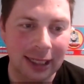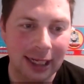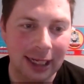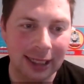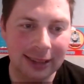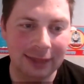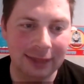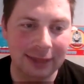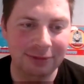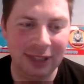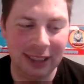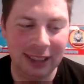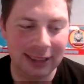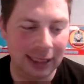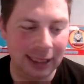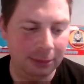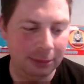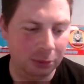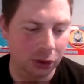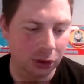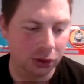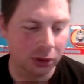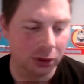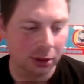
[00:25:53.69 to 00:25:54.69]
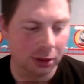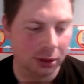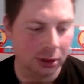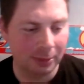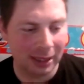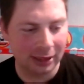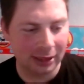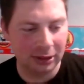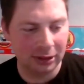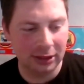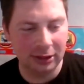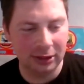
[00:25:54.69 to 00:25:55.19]
I didn't really take much on the
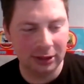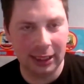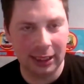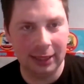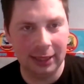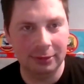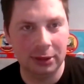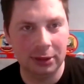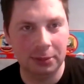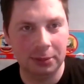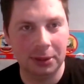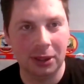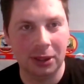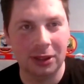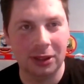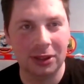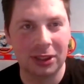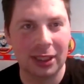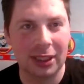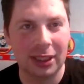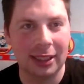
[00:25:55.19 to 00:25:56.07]
Maxfield game, to be honest.